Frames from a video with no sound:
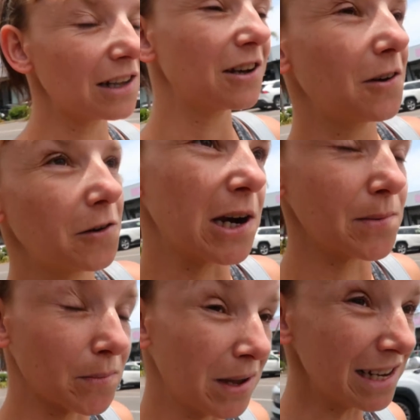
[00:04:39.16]
I'm gonna go and grab
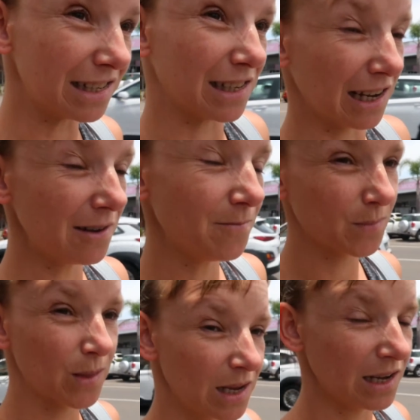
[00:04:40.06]
a pizza,
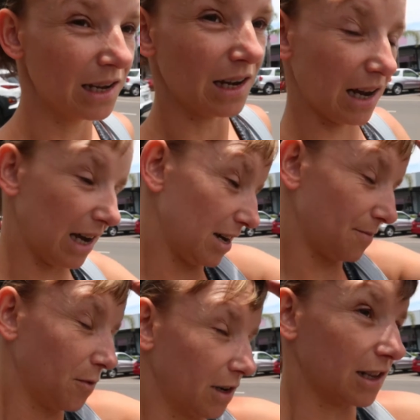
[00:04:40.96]

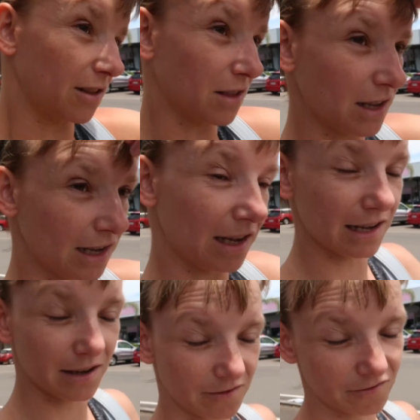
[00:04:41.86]
um, one of
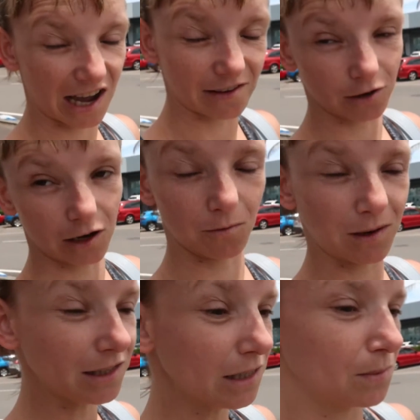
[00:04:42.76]
the five dollar
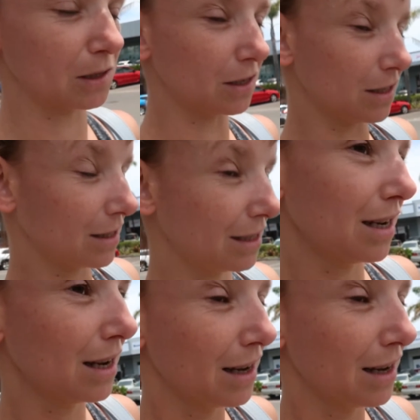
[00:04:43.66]
ones because